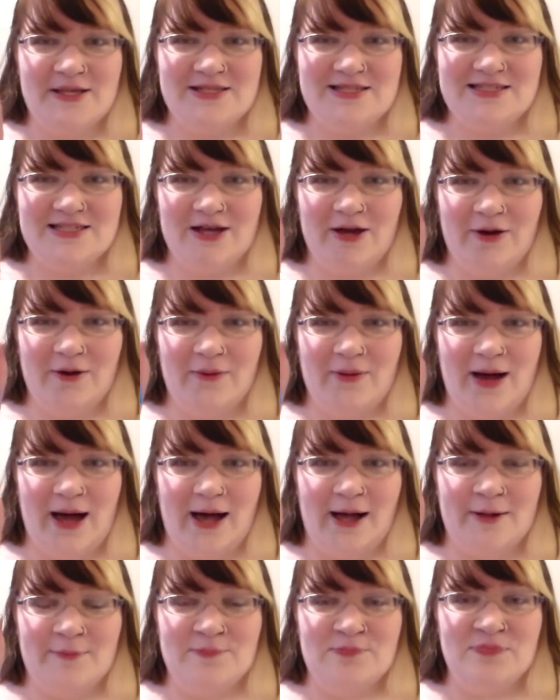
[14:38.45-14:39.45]
So
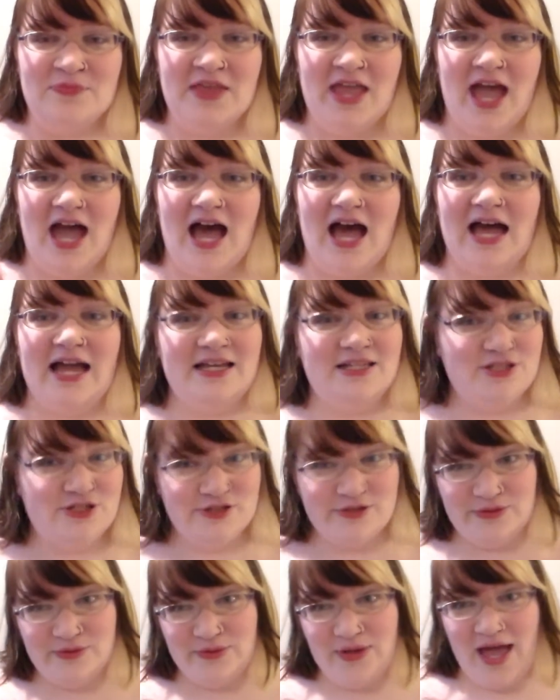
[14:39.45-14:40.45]
um, I
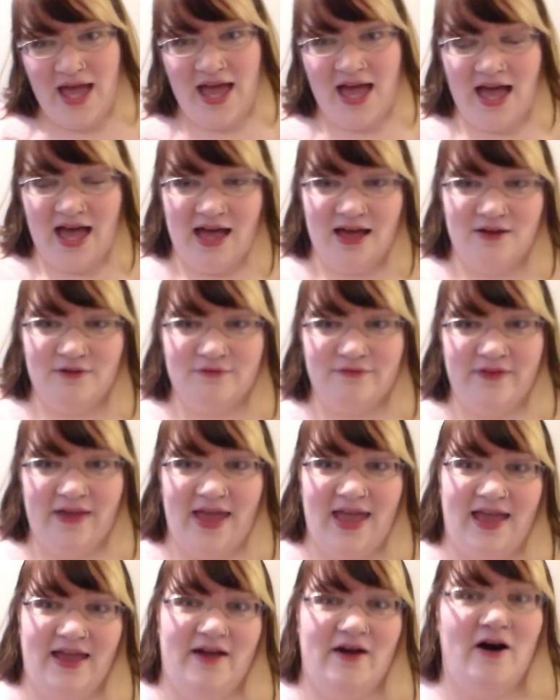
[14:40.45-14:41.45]
do have
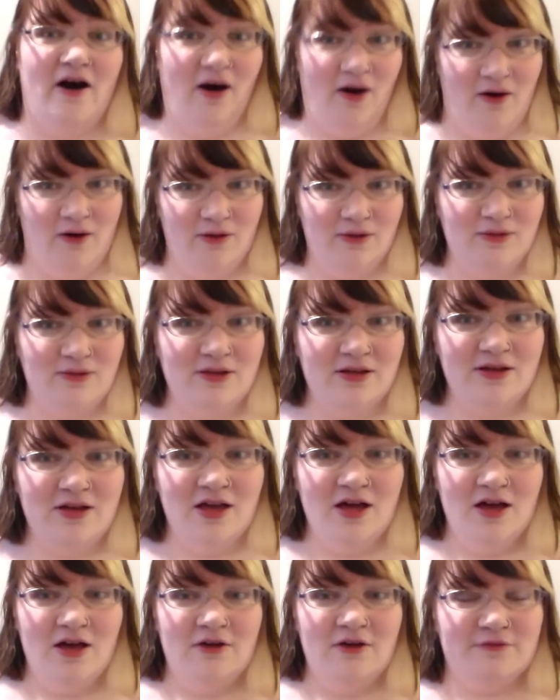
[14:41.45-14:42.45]
a haul
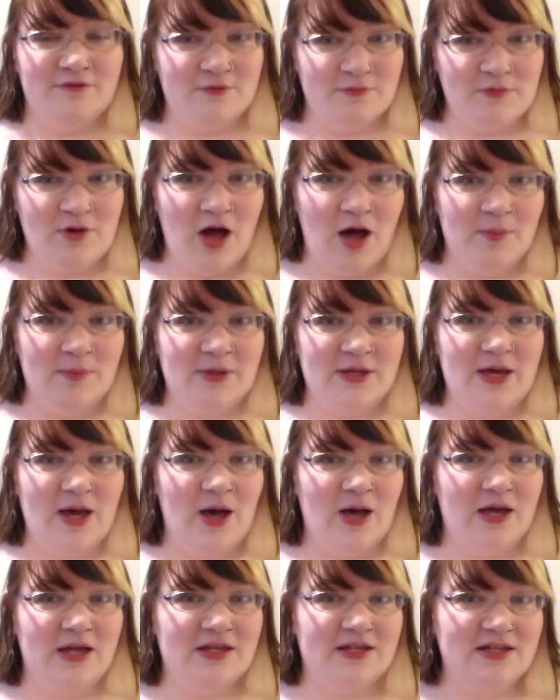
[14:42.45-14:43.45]
from
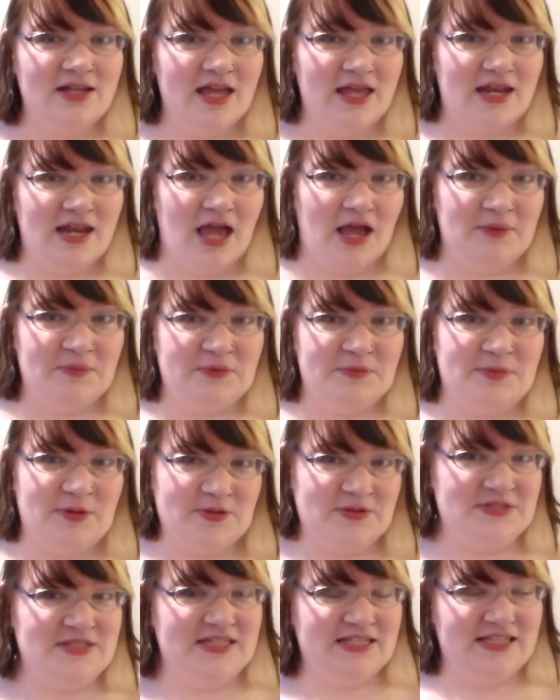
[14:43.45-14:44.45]
Comic-Con, and I will
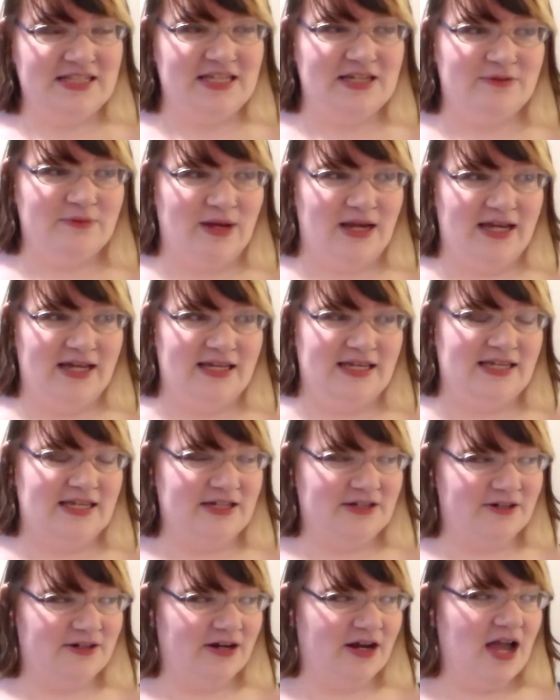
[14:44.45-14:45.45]
post the link right
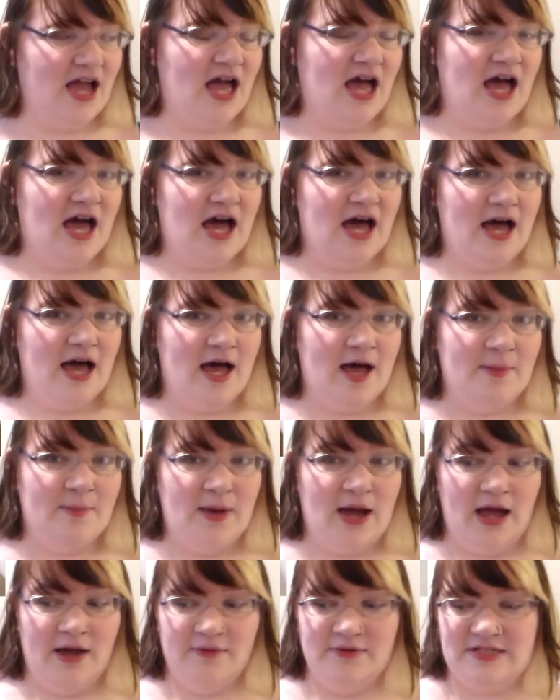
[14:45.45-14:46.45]
here.
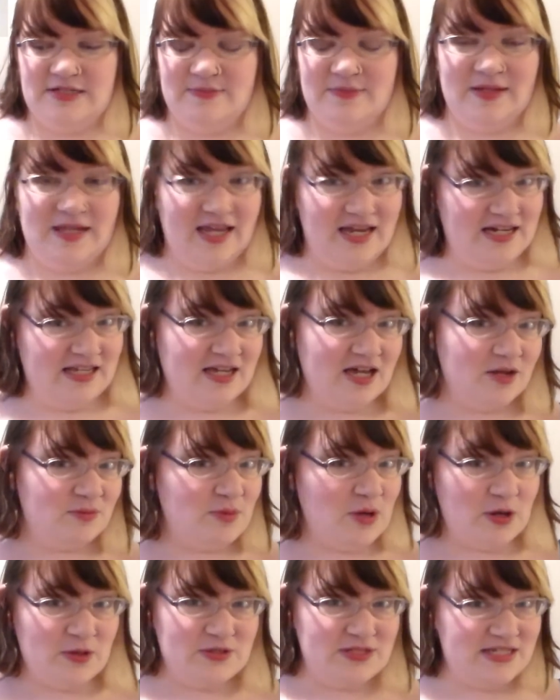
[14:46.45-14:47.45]
Um, I was planning
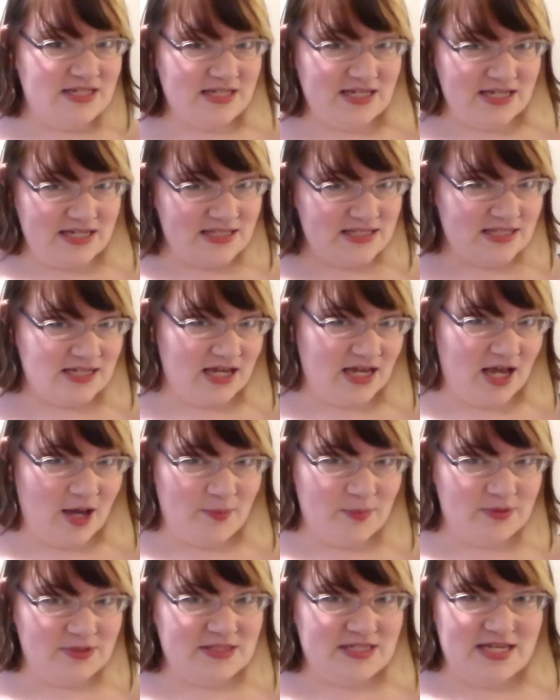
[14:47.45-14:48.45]
on posting it a
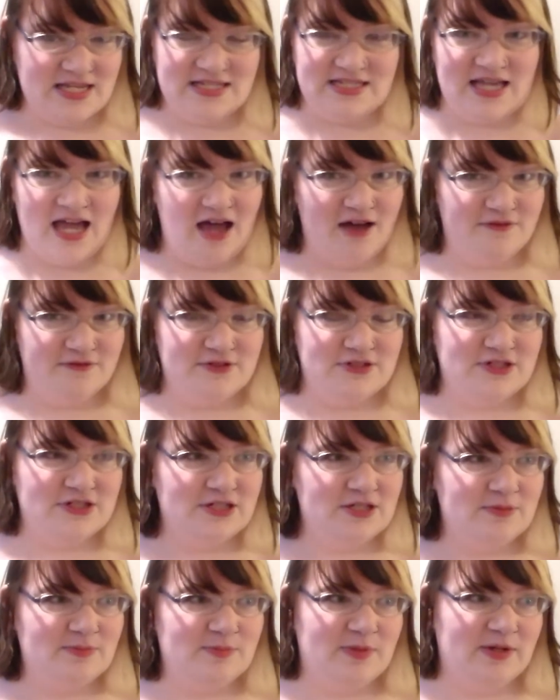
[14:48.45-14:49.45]
couple days
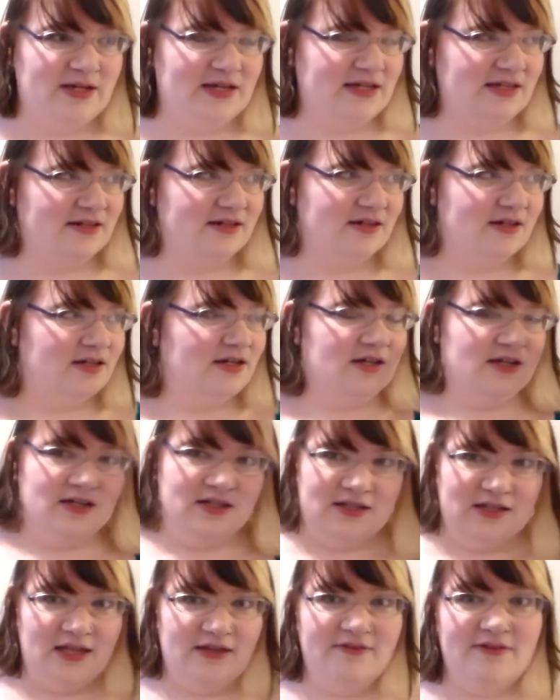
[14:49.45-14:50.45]
after, but
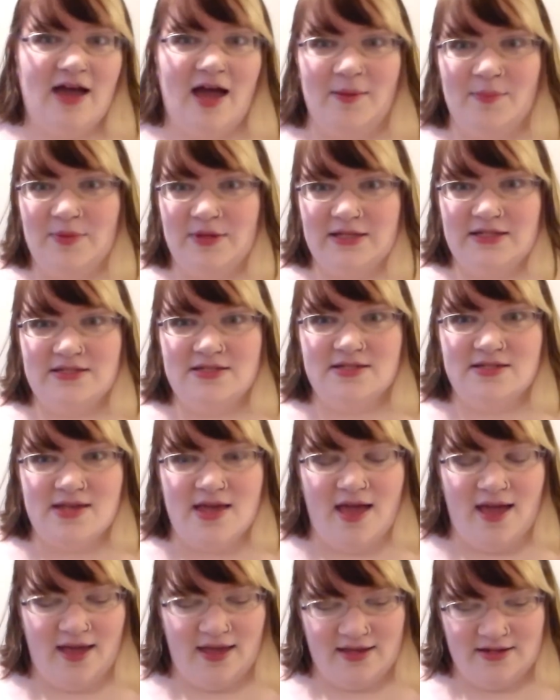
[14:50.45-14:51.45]
life happened,
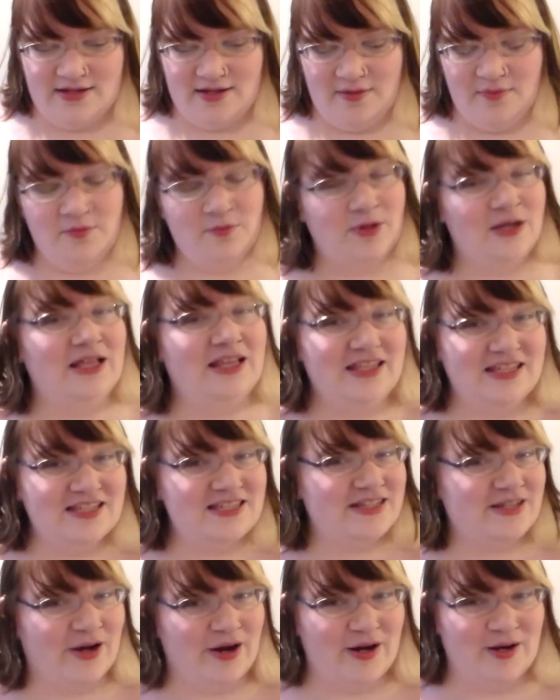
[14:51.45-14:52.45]
and I'm really
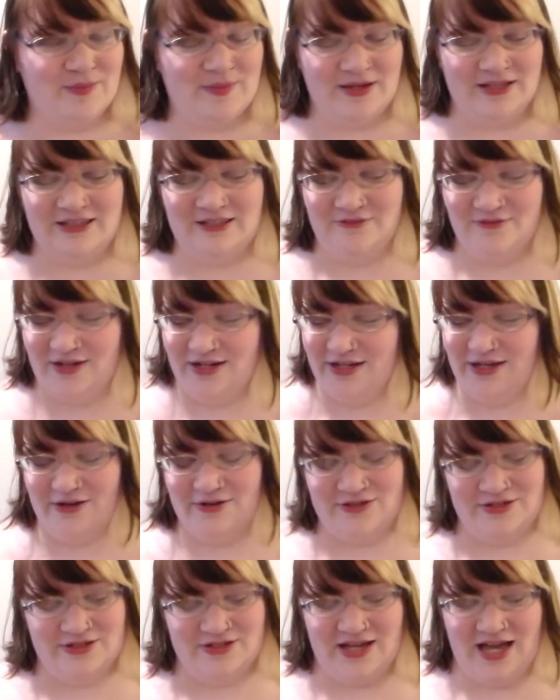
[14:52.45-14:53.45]
sorry about the
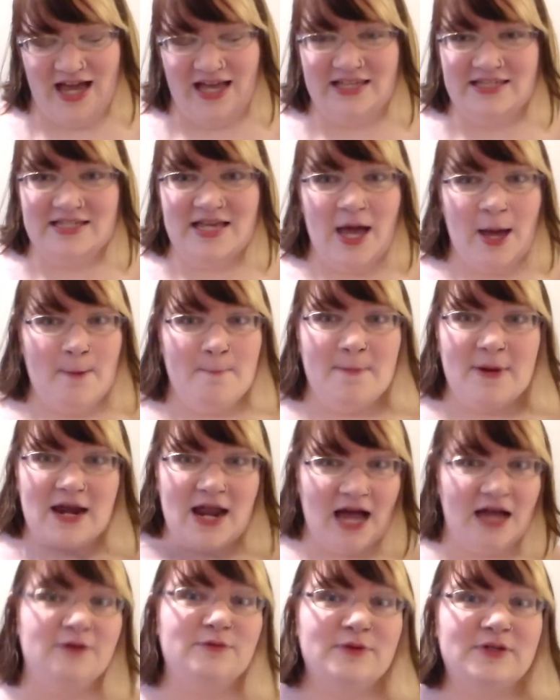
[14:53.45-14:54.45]
videos, you guys, but
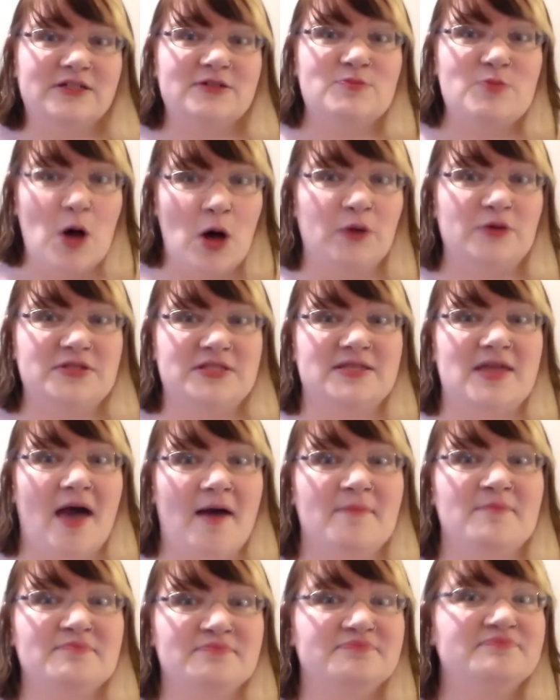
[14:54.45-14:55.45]
I will post
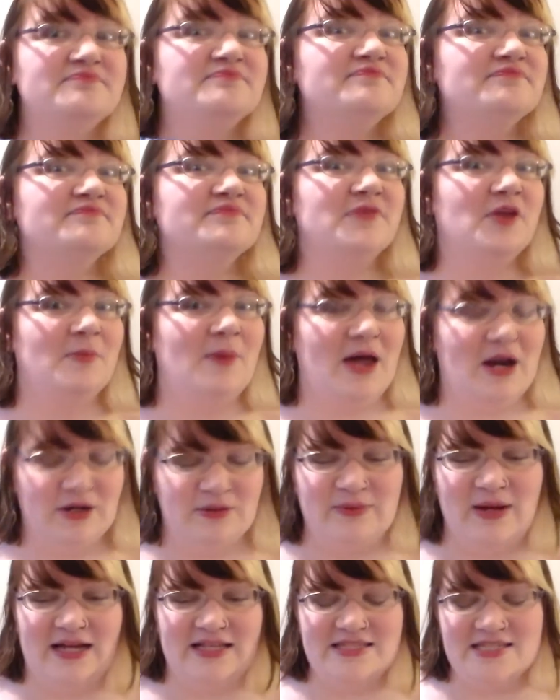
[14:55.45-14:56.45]
them no
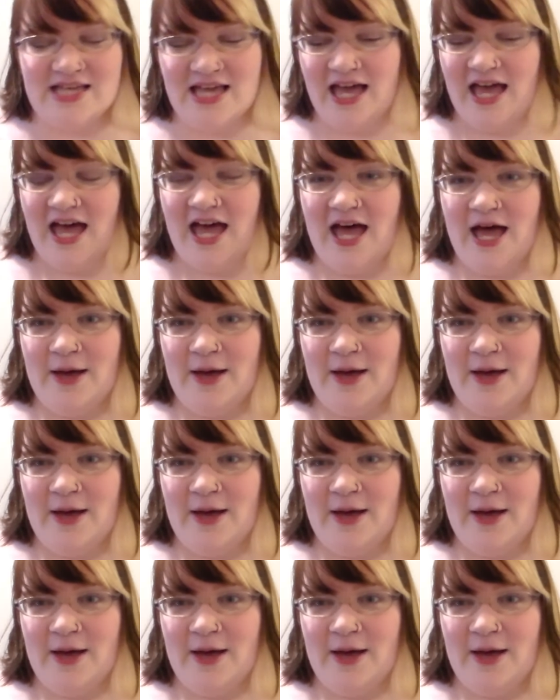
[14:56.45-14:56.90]
matter what.